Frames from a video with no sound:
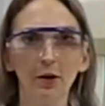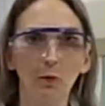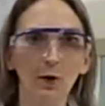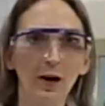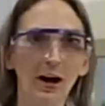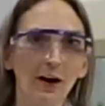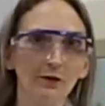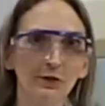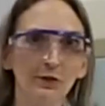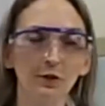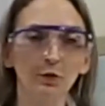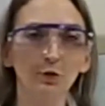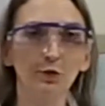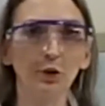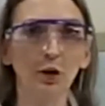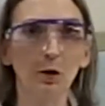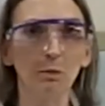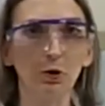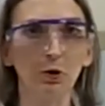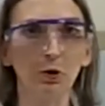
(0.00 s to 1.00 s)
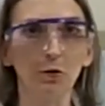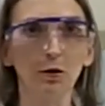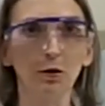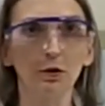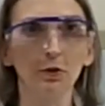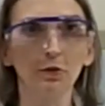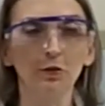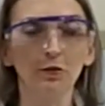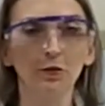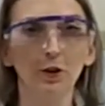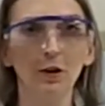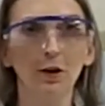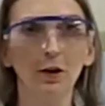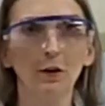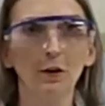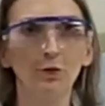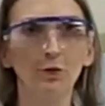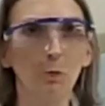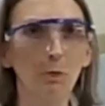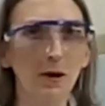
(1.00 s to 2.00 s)
We have to use computers.
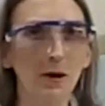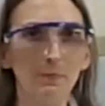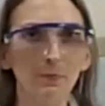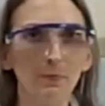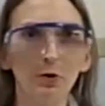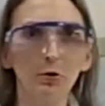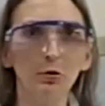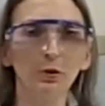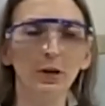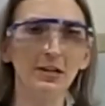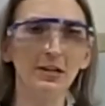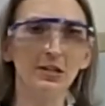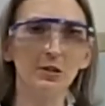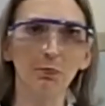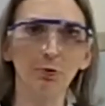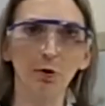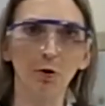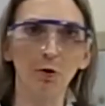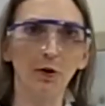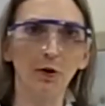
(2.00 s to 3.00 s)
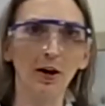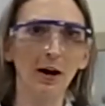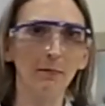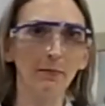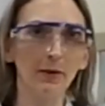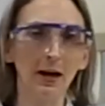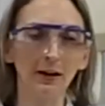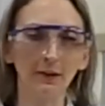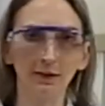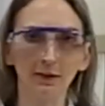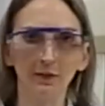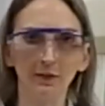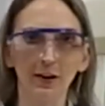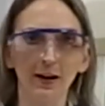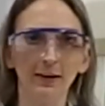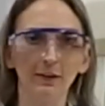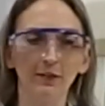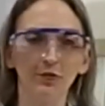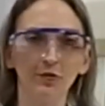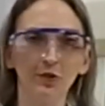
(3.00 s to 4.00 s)
So people who like to program, that's a
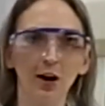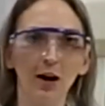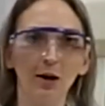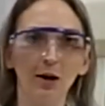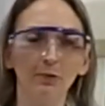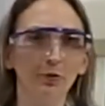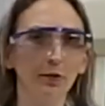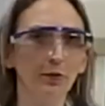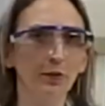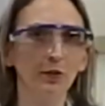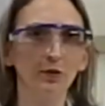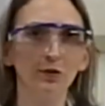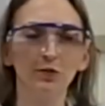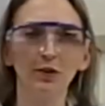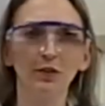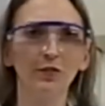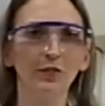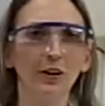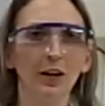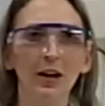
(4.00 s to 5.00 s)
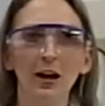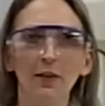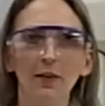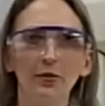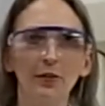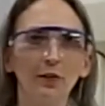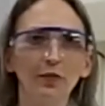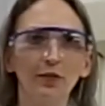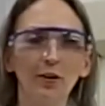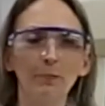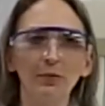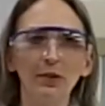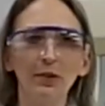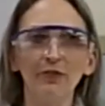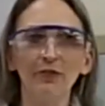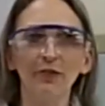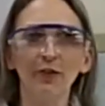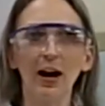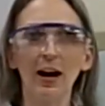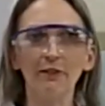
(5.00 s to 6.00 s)
science job. So there's
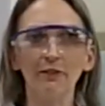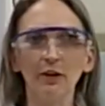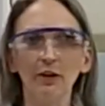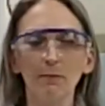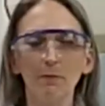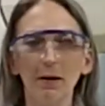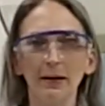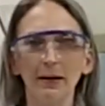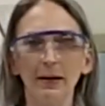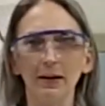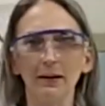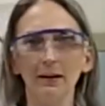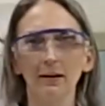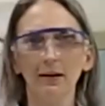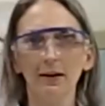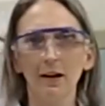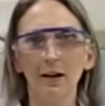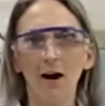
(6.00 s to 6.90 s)
something for everybody.